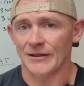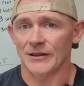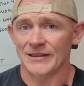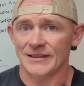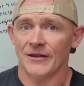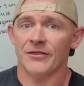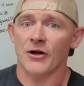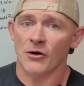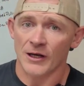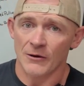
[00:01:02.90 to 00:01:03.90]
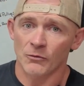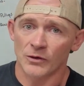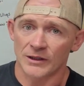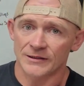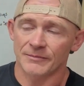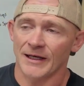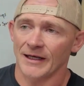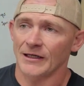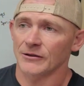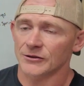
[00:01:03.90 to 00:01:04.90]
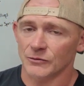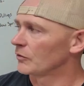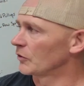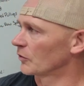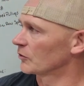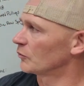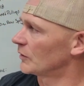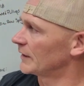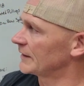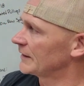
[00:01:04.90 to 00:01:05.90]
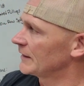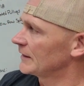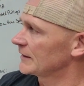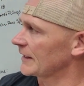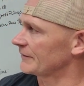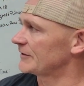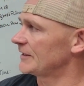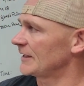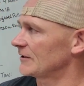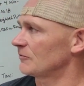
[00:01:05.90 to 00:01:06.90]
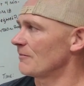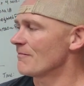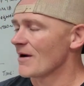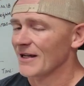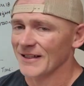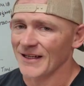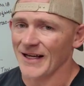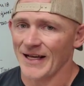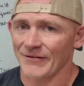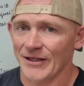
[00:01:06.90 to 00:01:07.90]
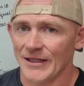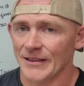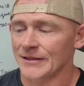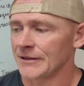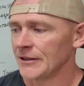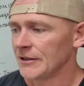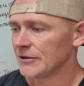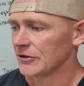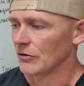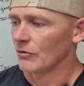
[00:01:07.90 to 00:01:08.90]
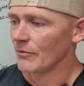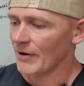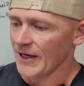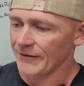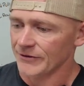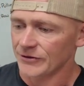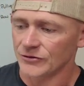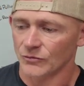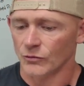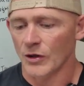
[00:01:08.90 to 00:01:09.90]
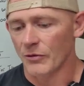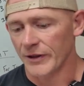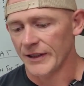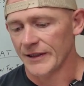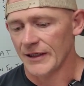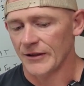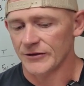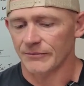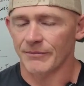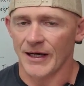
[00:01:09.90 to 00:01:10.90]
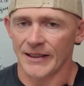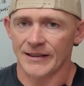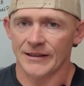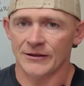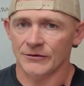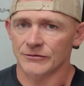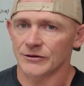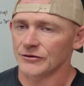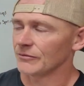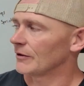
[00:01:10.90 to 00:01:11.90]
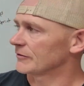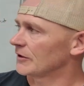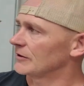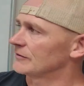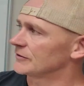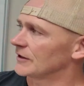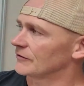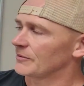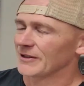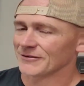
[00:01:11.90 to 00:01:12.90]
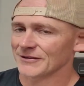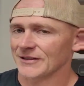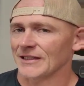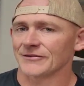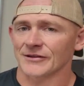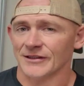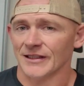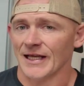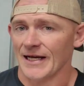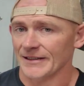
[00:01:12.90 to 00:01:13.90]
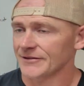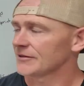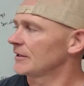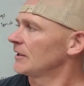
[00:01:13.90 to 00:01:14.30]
At least I thought I was by now, because we ordered one to have 6. We might not have it in, so we might have to do some rowing in there, some biking, or do some alternative stuff, depending on the size of the class.